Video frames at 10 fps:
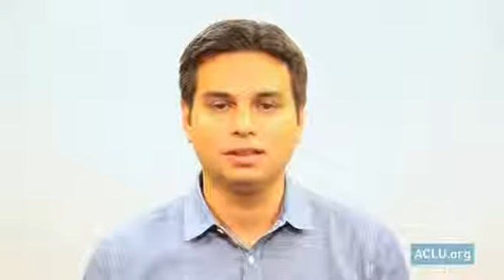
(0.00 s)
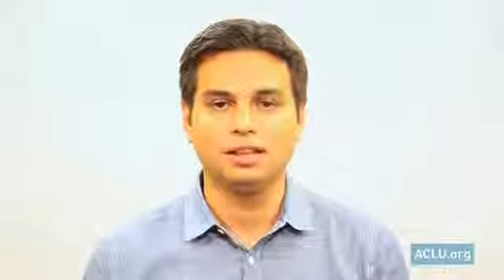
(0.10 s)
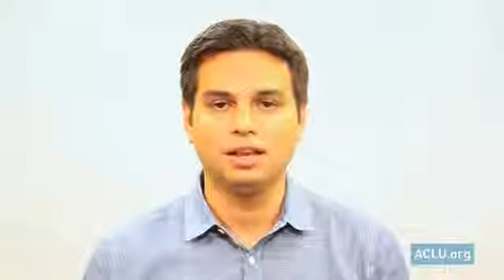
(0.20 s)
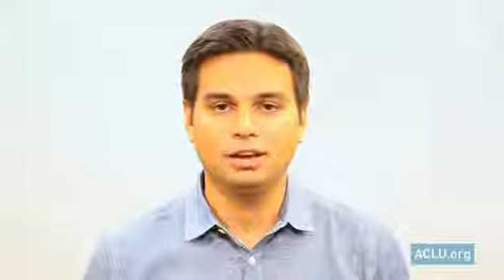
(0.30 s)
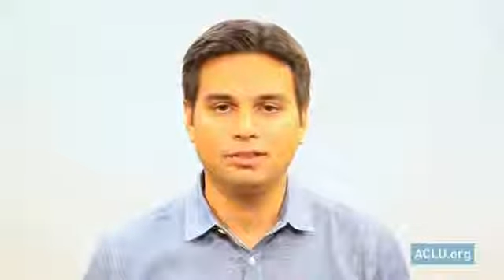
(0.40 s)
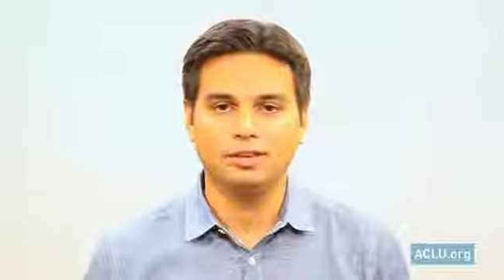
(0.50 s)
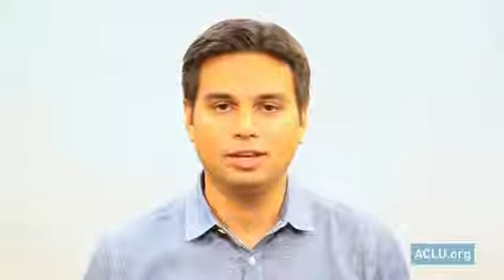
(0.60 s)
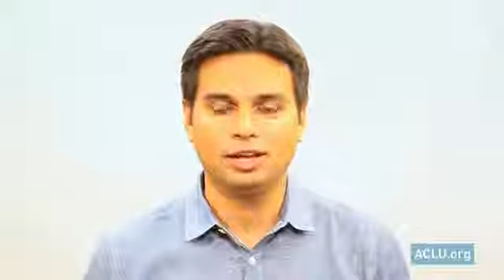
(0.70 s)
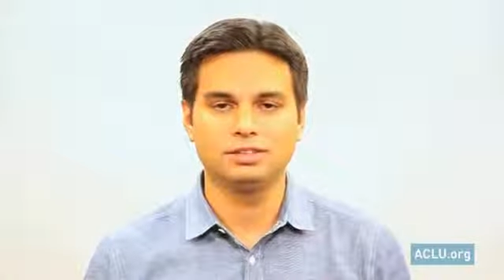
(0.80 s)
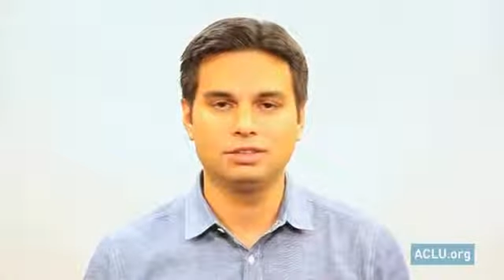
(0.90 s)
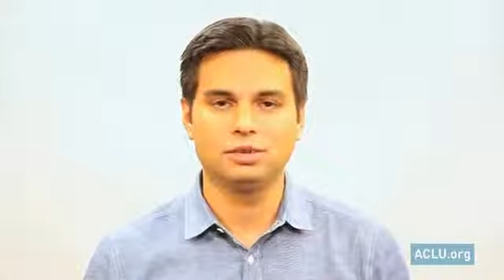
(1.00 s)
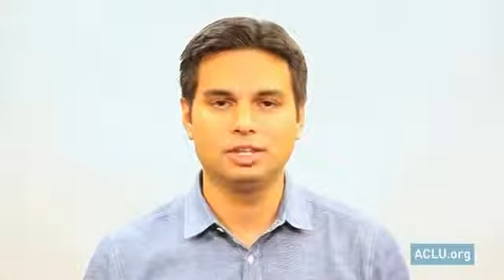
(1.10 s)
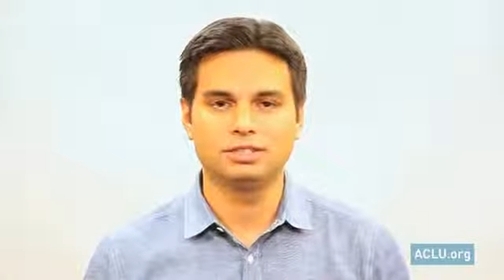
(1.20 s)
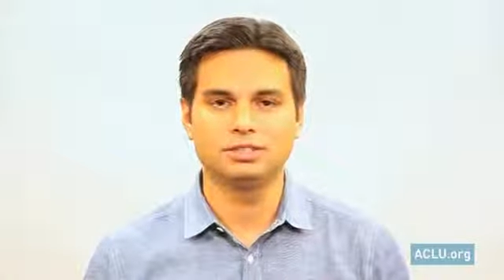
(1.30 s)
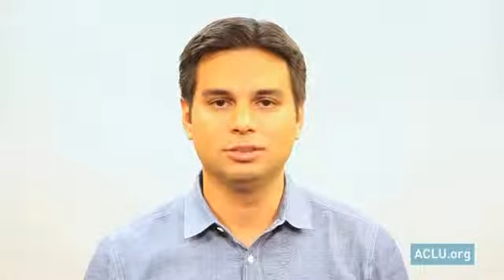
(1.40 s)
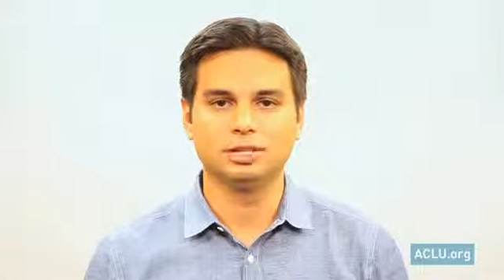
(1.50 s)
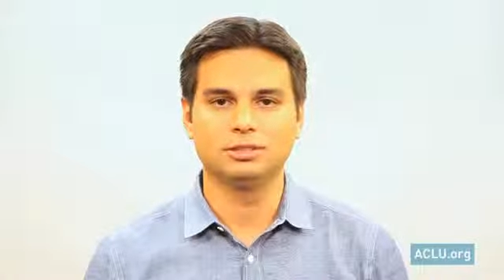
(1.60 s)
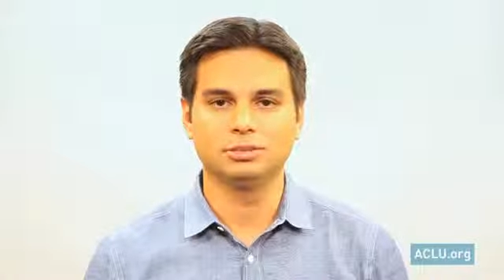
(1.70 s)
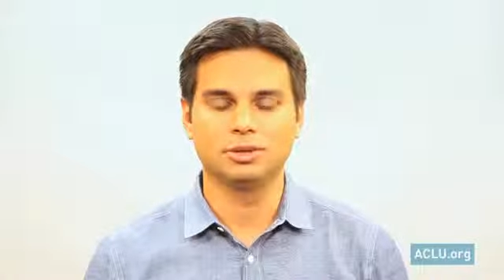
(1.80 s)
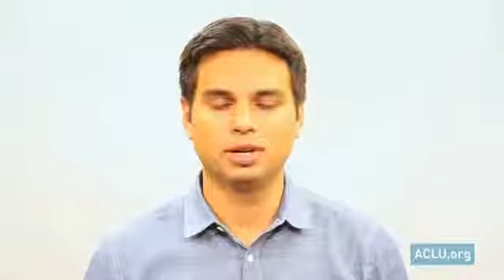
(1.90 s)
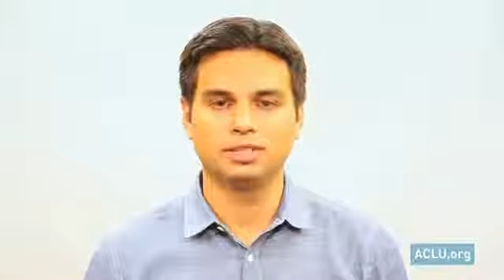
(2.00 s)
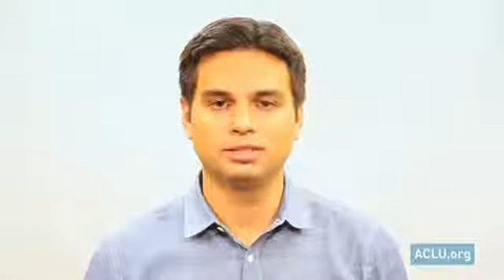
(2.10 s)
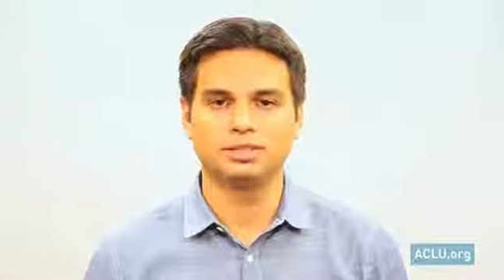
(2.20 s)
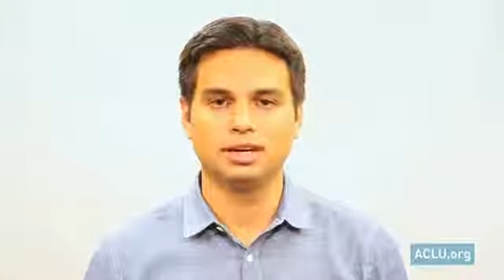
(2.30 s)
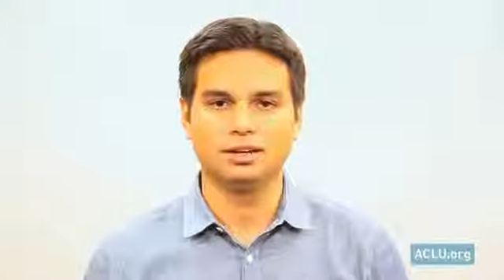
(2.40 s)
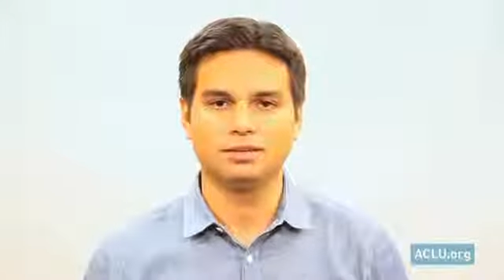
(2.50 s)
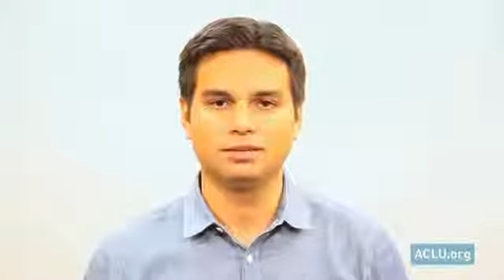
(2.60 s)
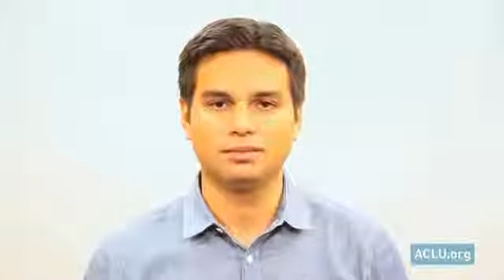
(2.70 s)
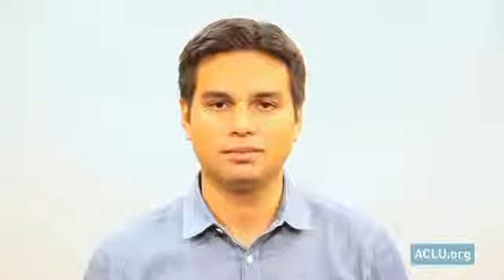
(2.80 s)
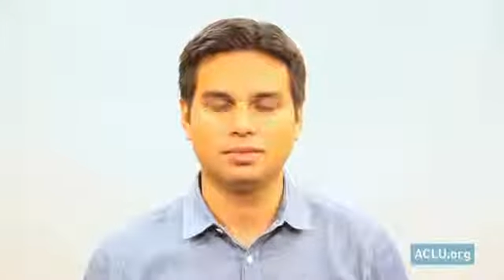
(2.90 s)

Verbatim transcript: then the officer can ask you questions about your immigration status.